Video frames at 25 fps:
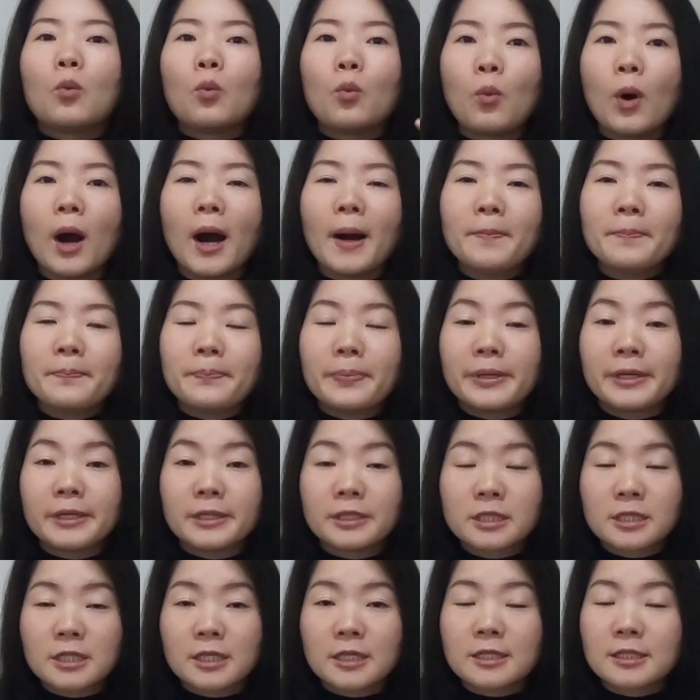one
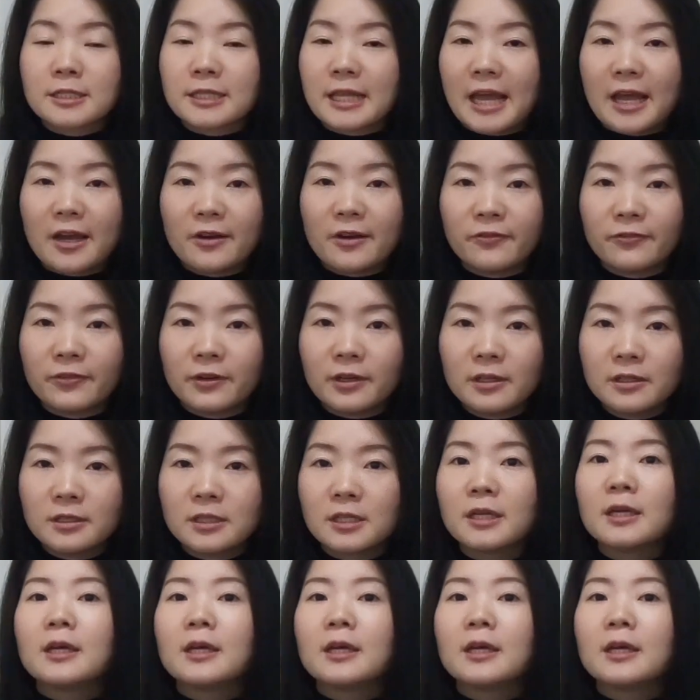person's effort.